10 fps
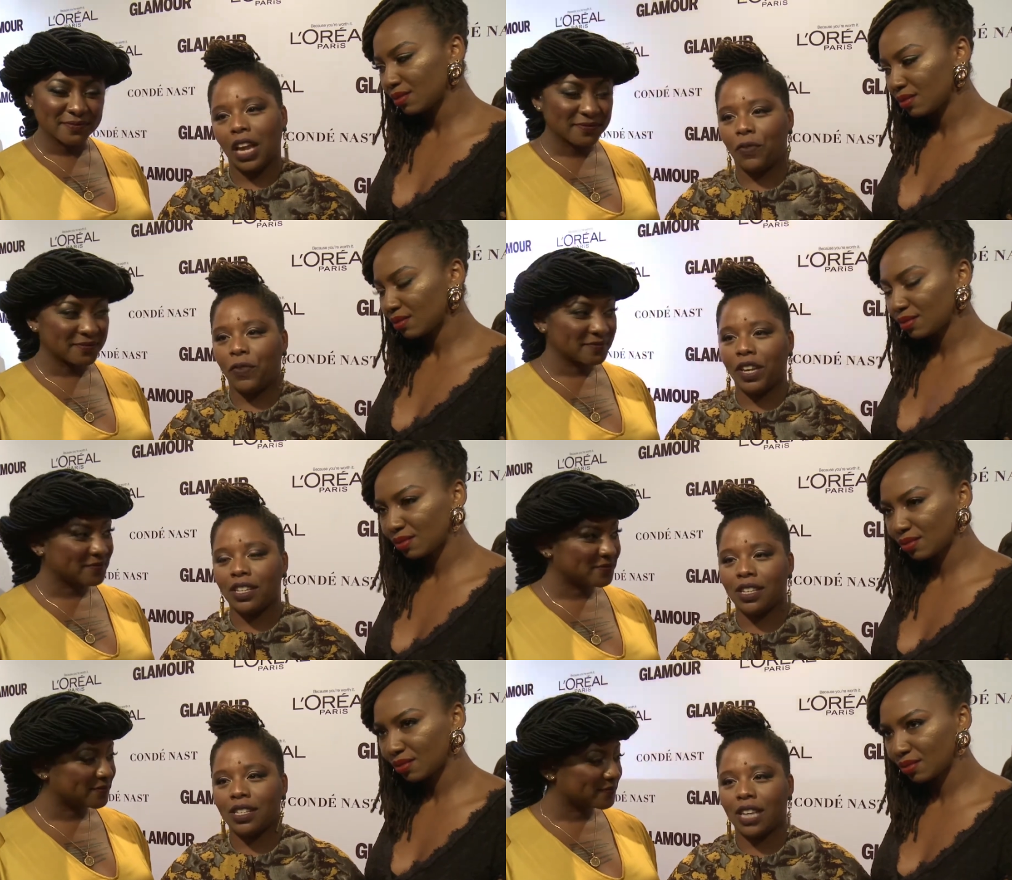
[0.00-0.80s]
Speaker 1: It
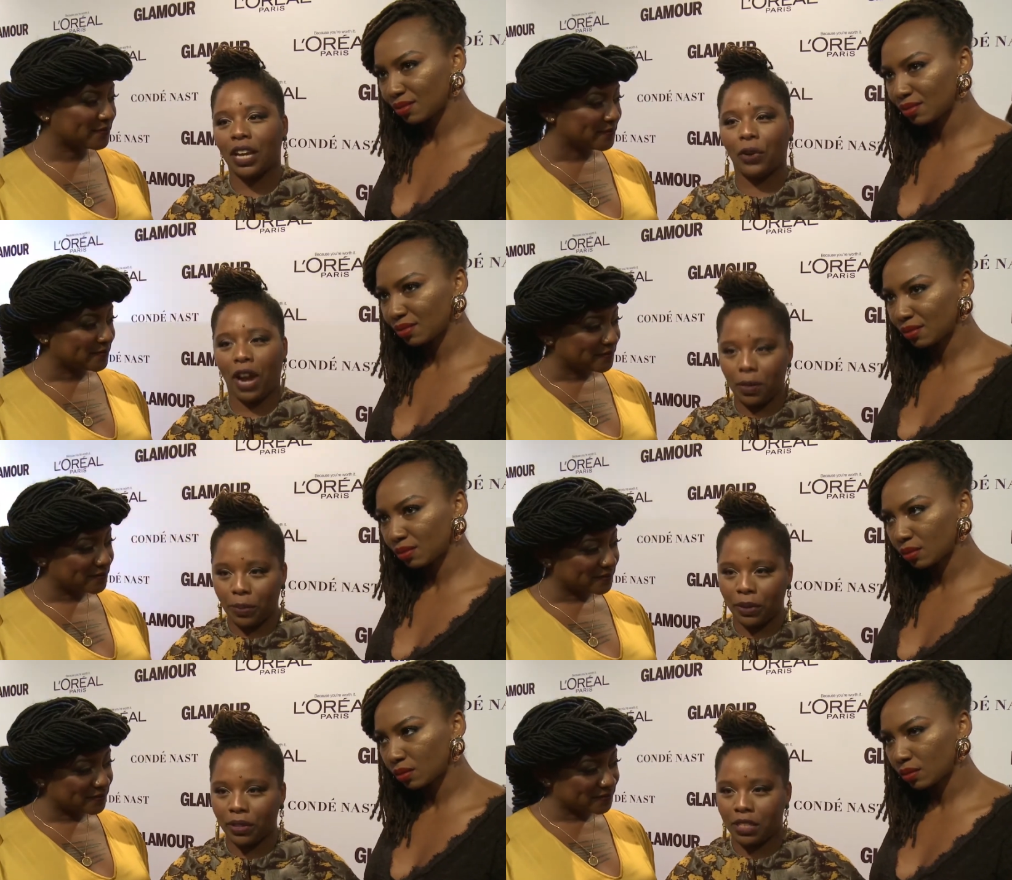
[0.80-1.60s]
feels
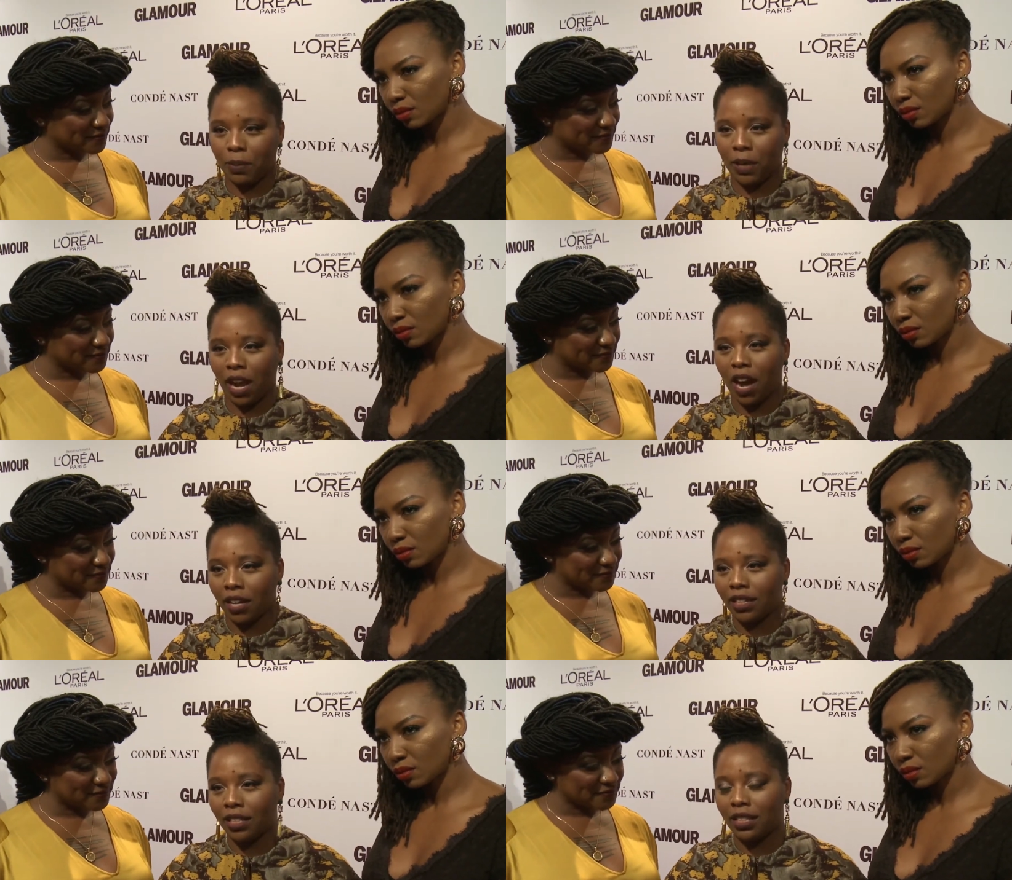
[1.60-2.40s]
incredible to be
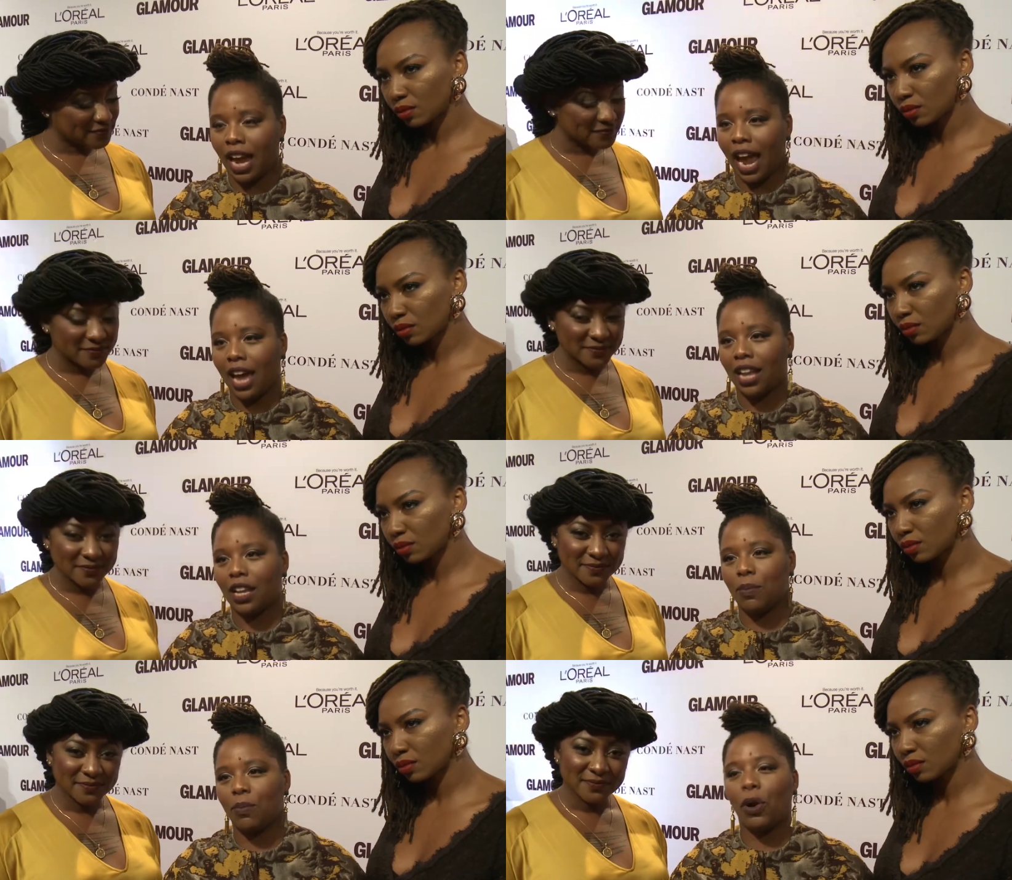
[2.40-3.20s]
honored,
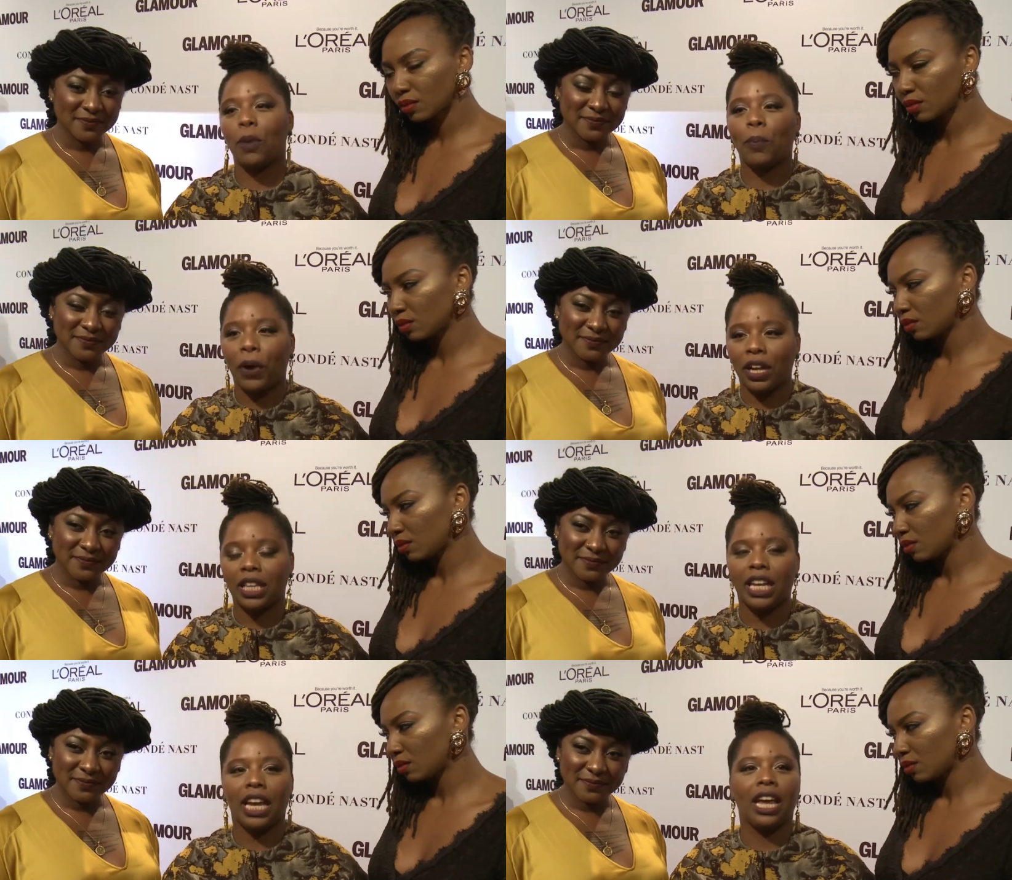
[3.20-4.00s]
and more
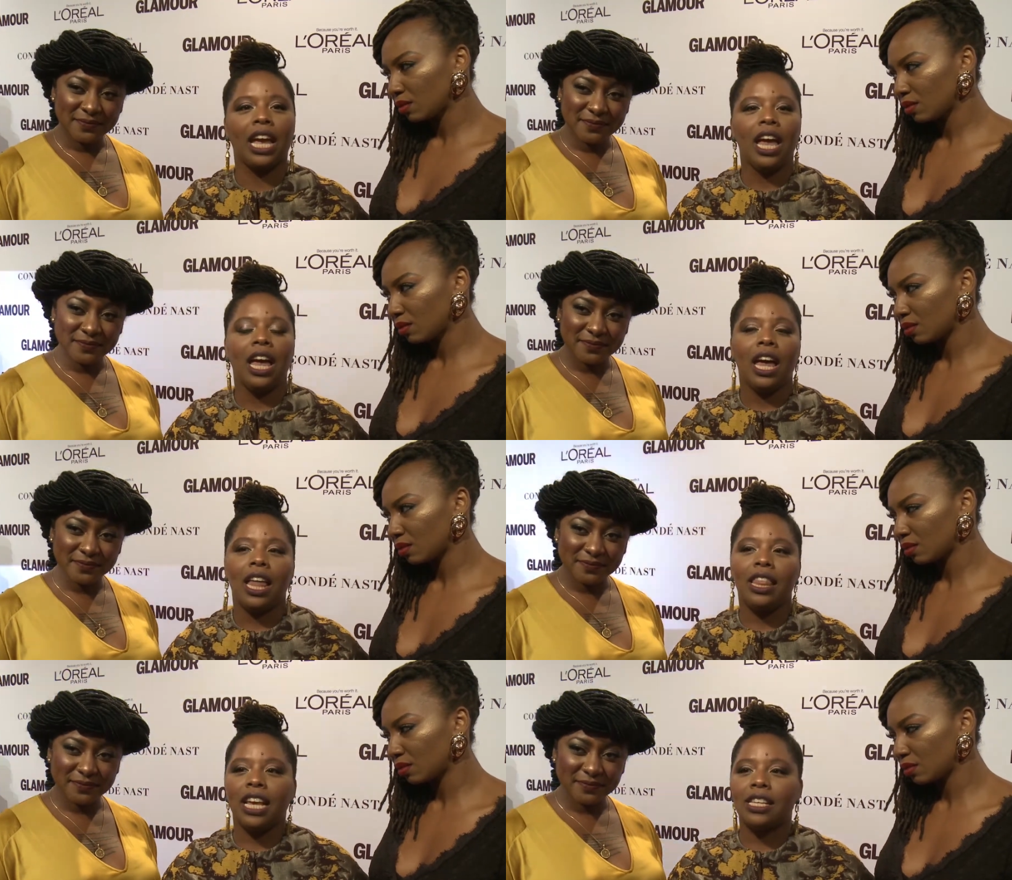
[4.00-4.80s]
importantly,
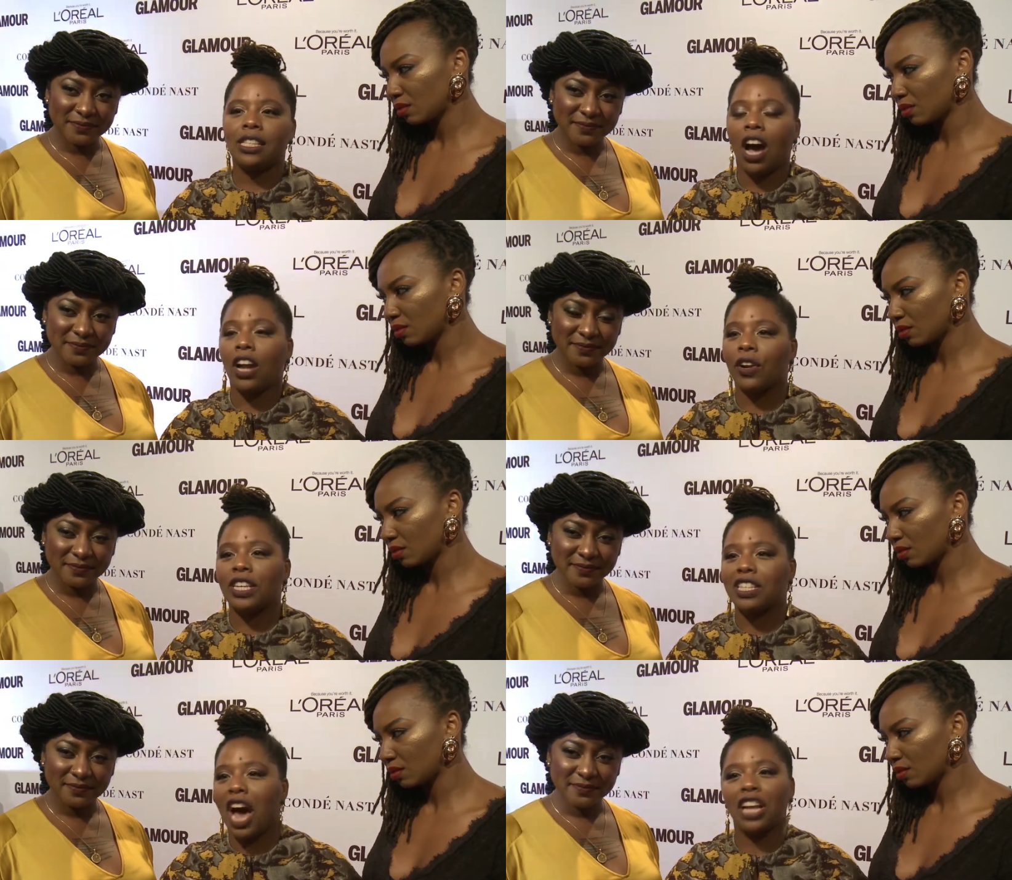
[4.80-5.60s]
this honor
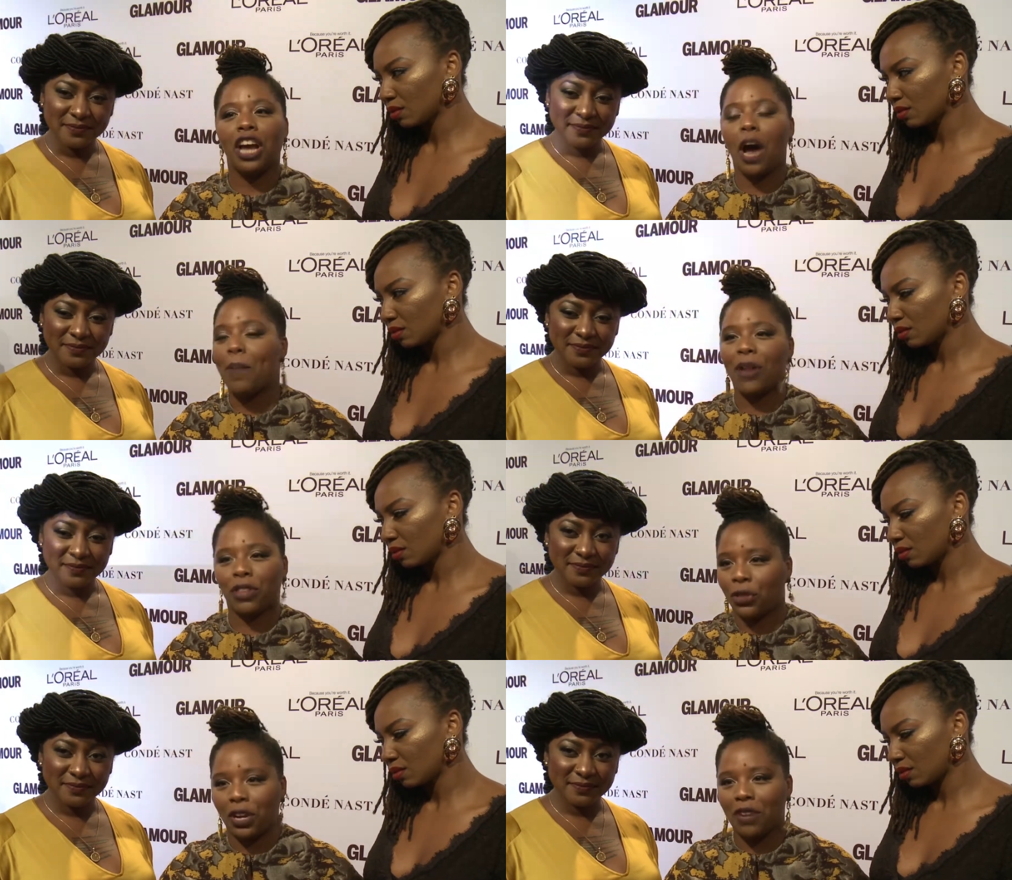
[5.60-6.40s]
is not
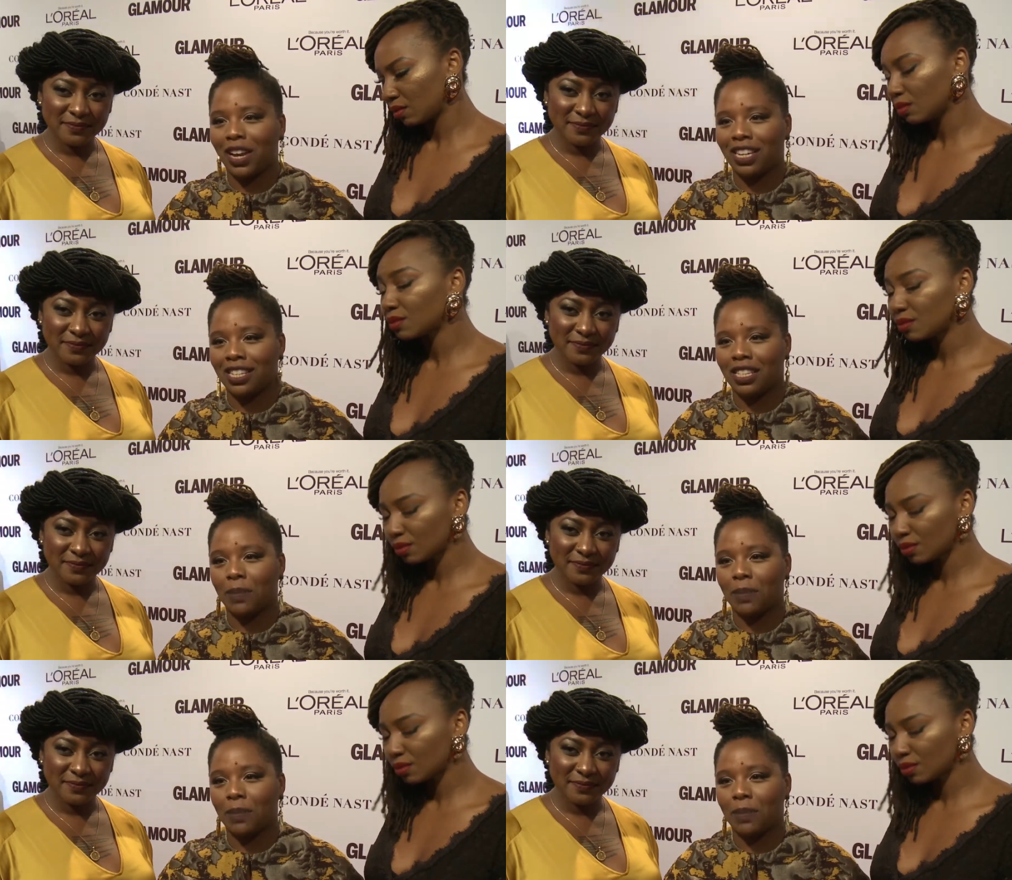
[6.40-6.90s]
about the three of us.